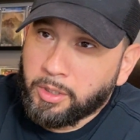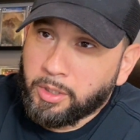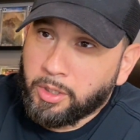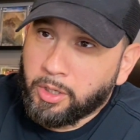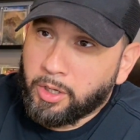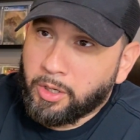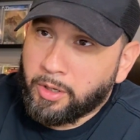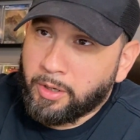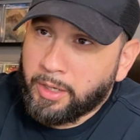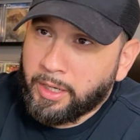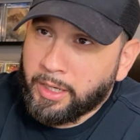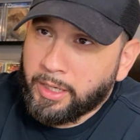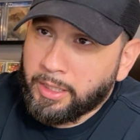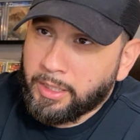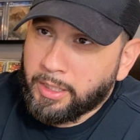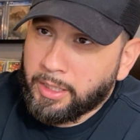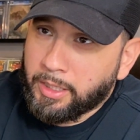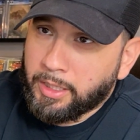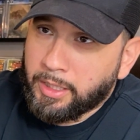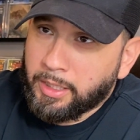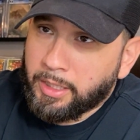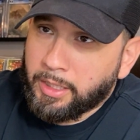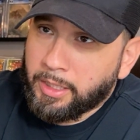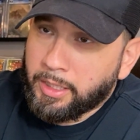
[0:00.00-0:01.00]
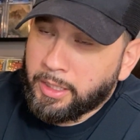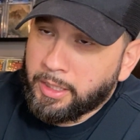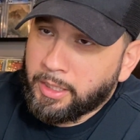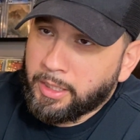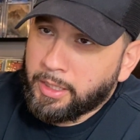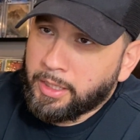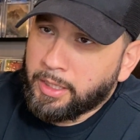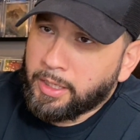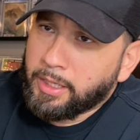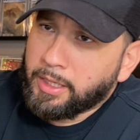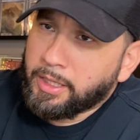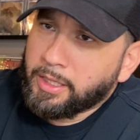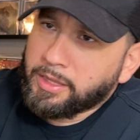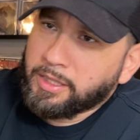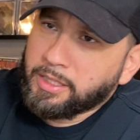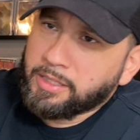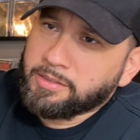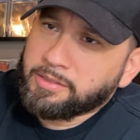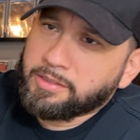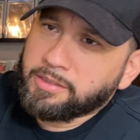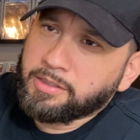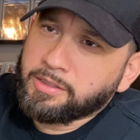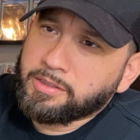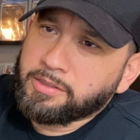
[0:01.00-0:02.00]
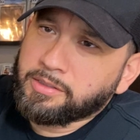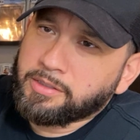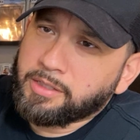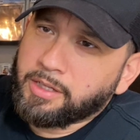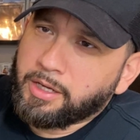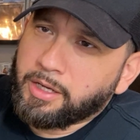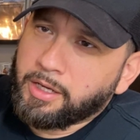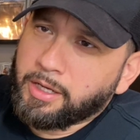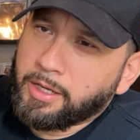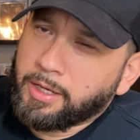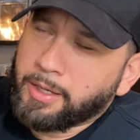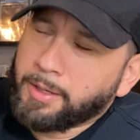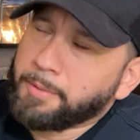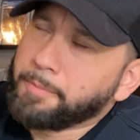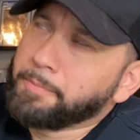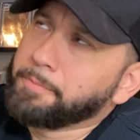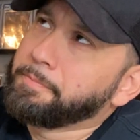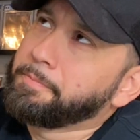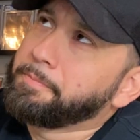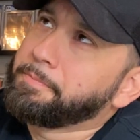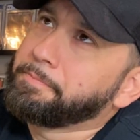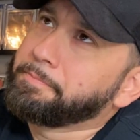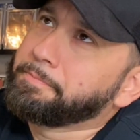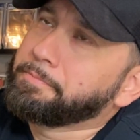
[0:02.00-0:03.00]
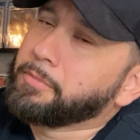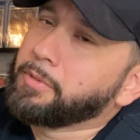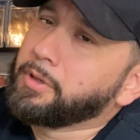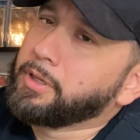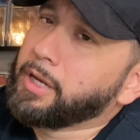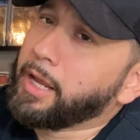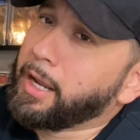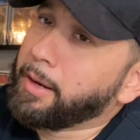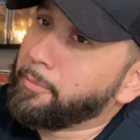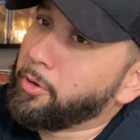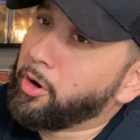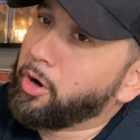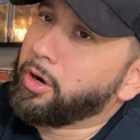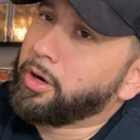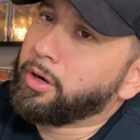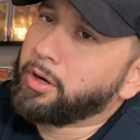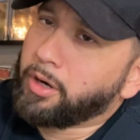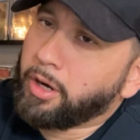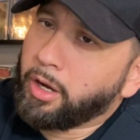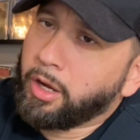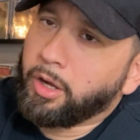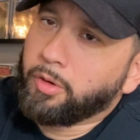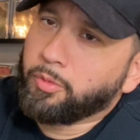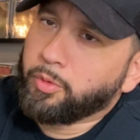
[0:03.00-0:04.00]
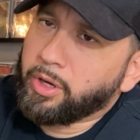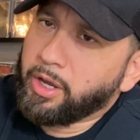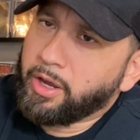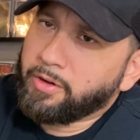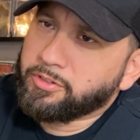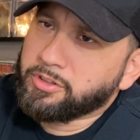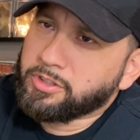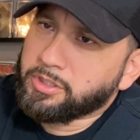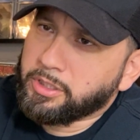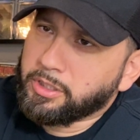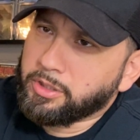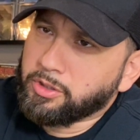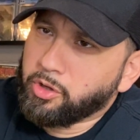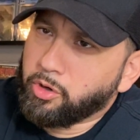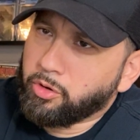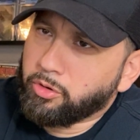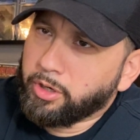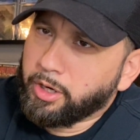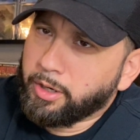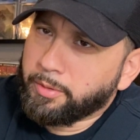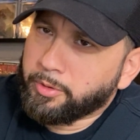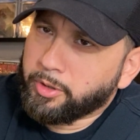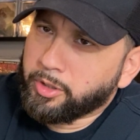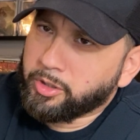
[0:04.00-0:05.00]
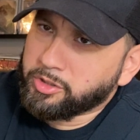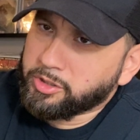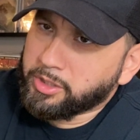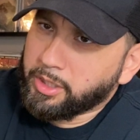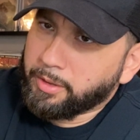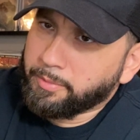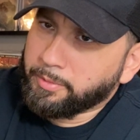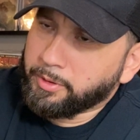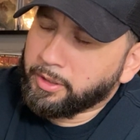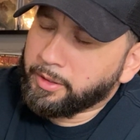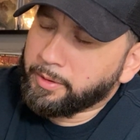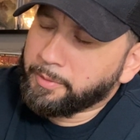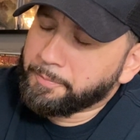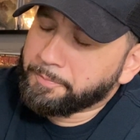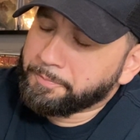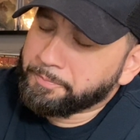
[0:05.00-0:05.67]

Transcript: All right, this is Neymar. We obviously know Neymar's coming.